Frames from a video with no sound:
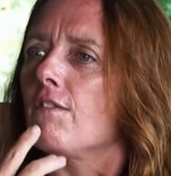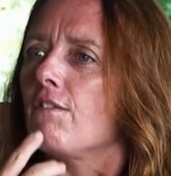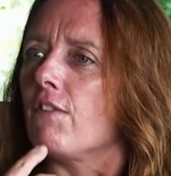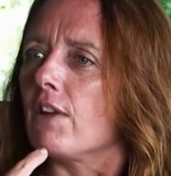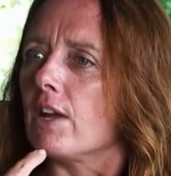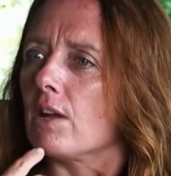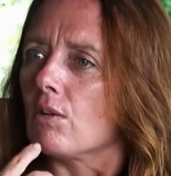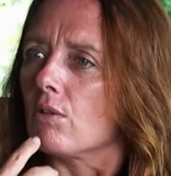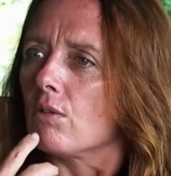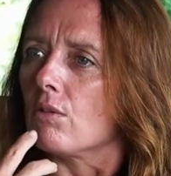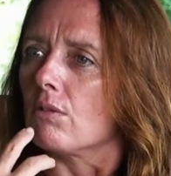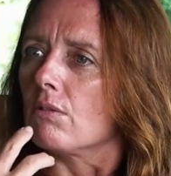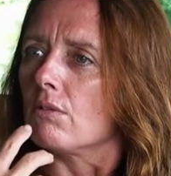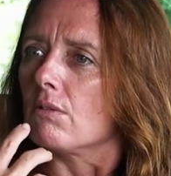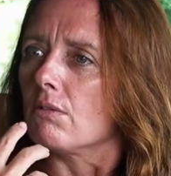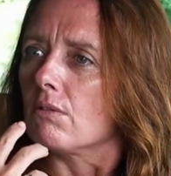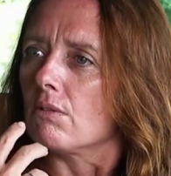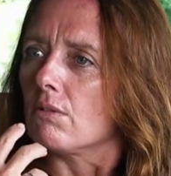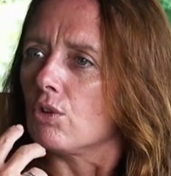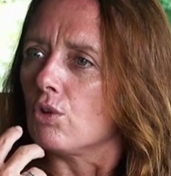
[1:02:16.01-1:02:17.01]

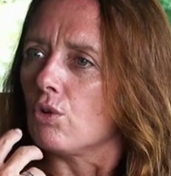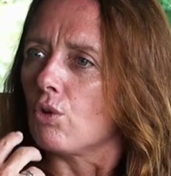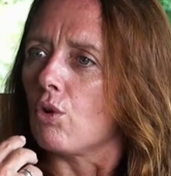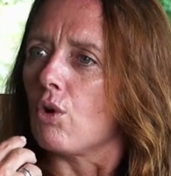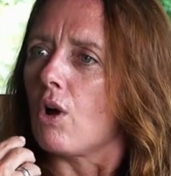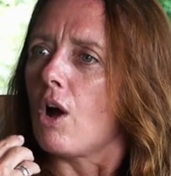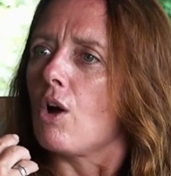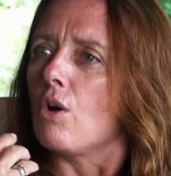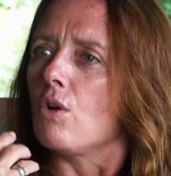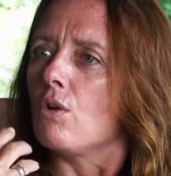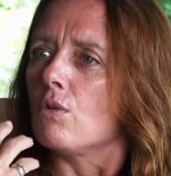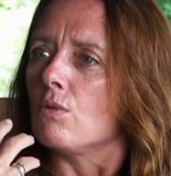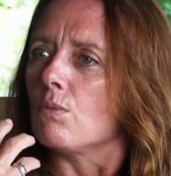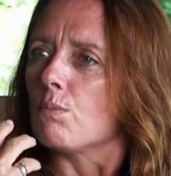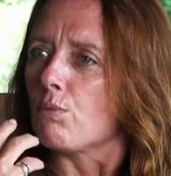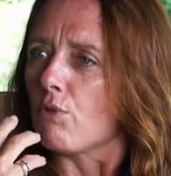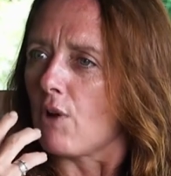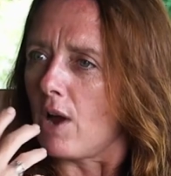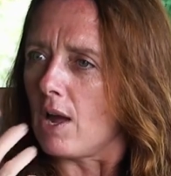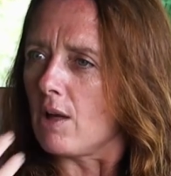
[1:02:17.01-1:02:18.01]
feel your
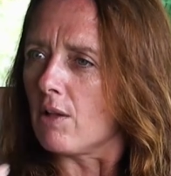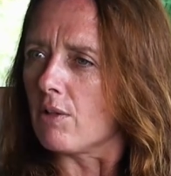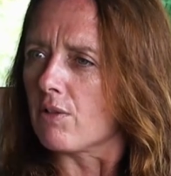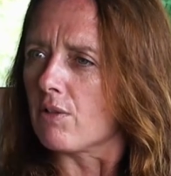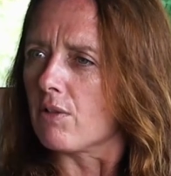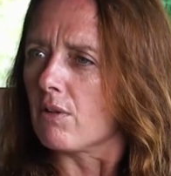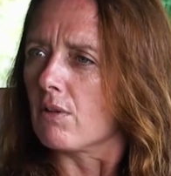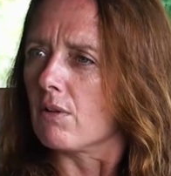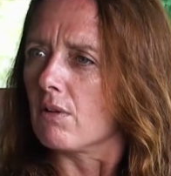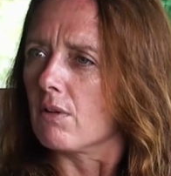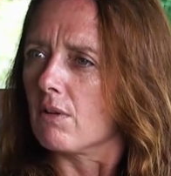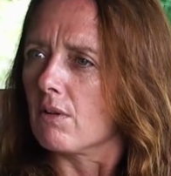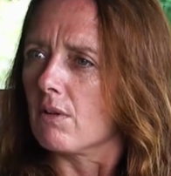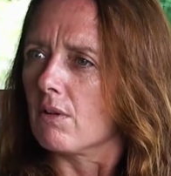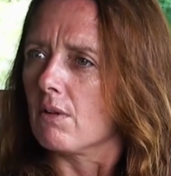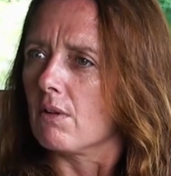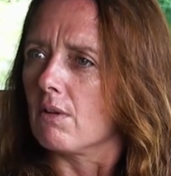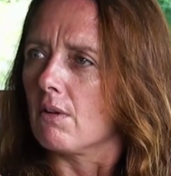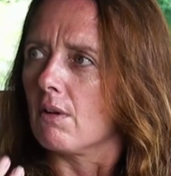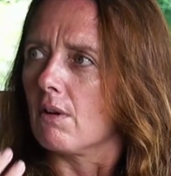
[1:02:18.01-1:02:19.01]
own breath,
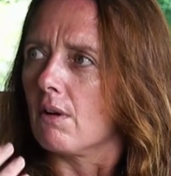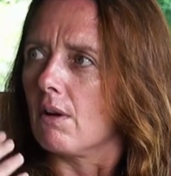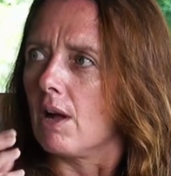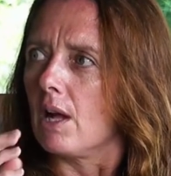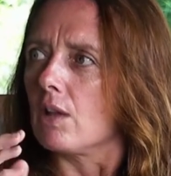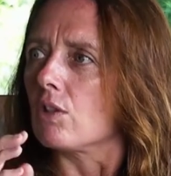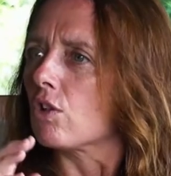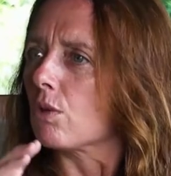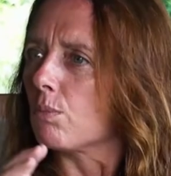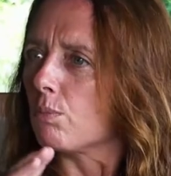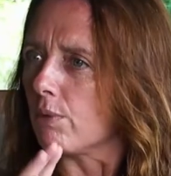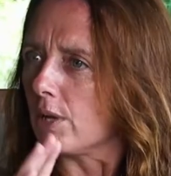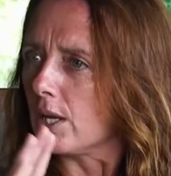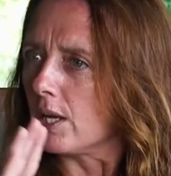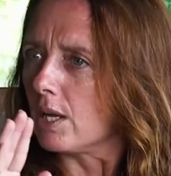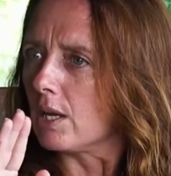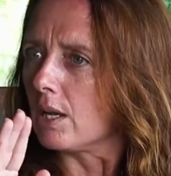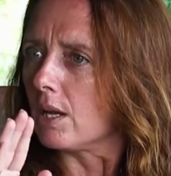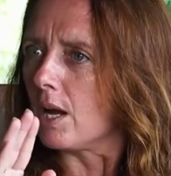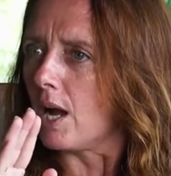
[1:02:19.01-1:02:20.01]
and to
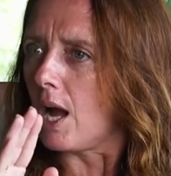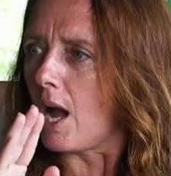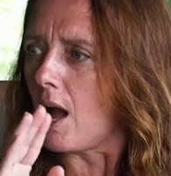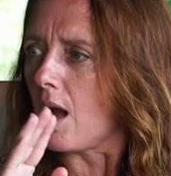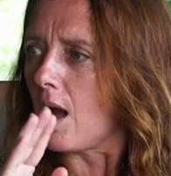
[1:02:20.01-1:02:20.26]
be